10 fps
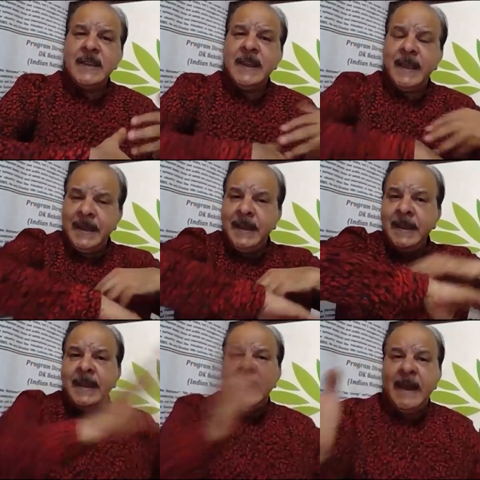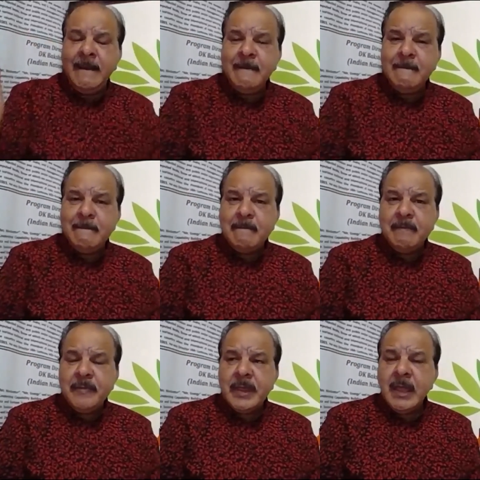in India
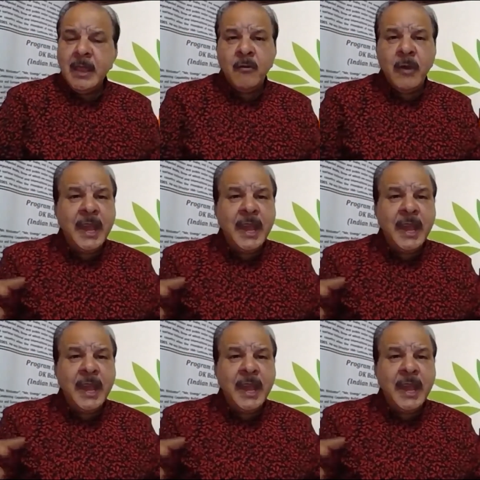wherein